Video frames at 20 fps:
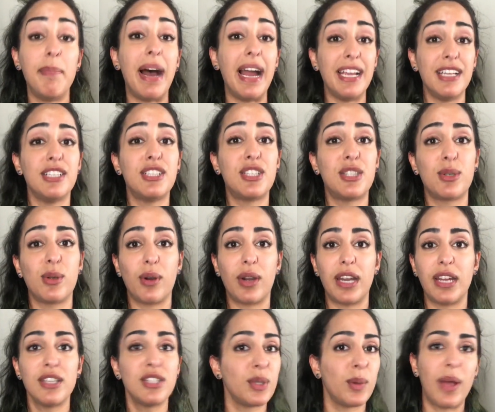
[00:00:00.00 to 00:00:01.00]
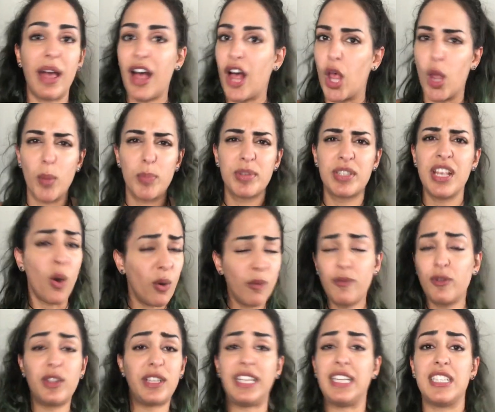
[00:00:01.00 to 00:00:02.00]
my story, so it helps
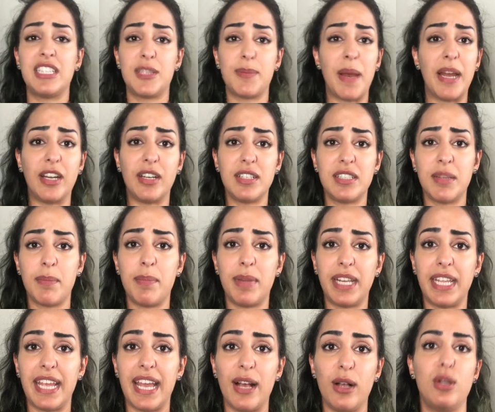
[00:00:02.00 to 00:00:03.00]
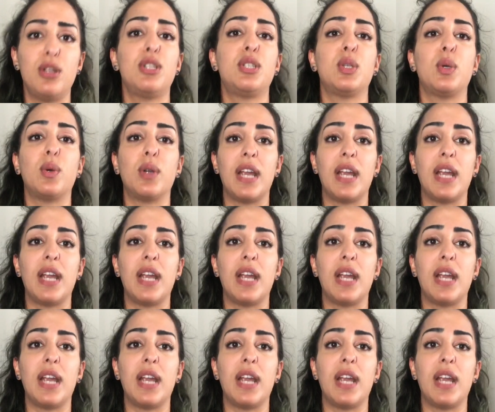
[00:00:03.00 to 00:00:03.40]
hopefully inspire somebody else,